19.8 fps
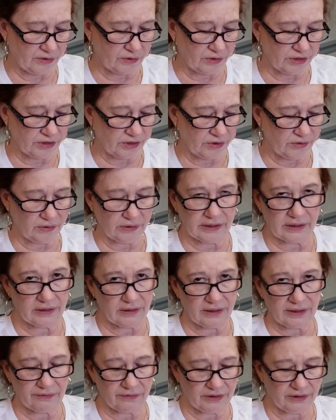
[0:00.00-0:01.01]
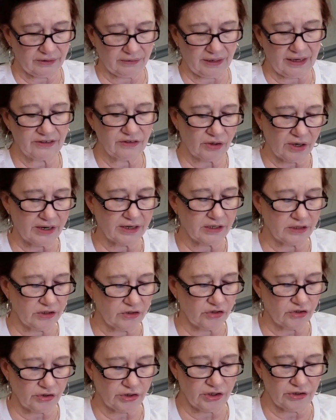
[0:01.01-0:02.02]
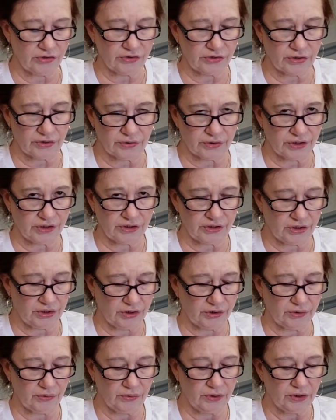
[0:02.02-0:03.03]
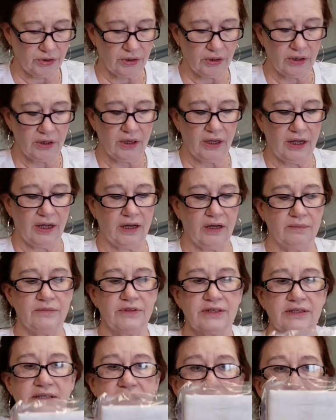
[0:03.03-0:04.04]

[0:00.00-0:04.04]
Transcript: 32 linen. I try to usually use 32. This